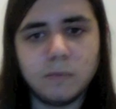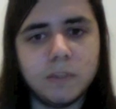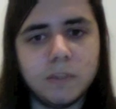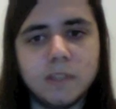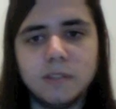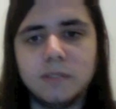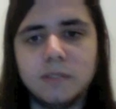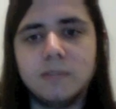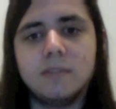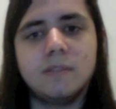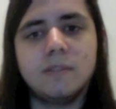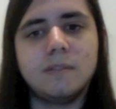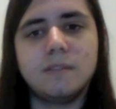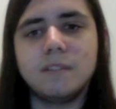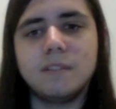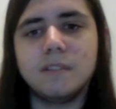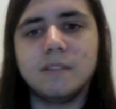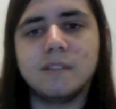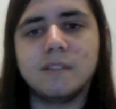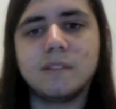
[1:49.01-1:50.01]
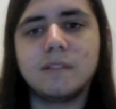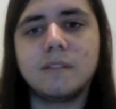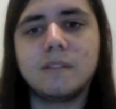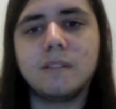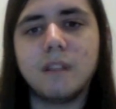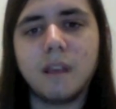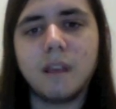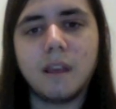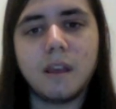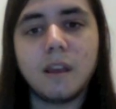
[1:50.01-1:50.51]
which is just
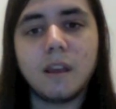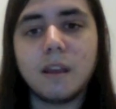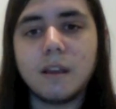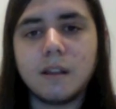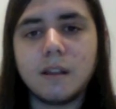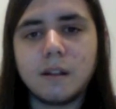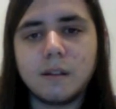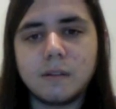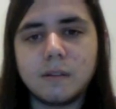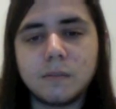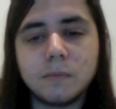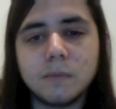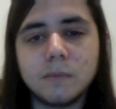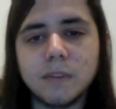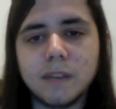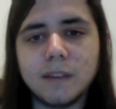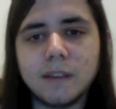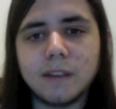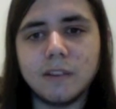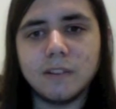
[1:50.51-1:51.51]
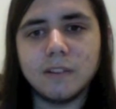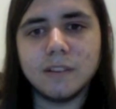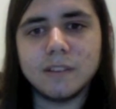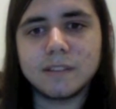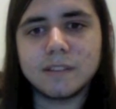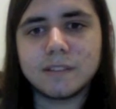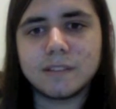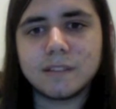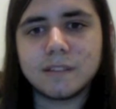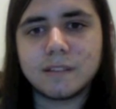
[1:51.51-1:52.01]

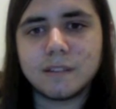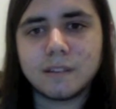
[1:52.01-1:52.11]
ridiculous.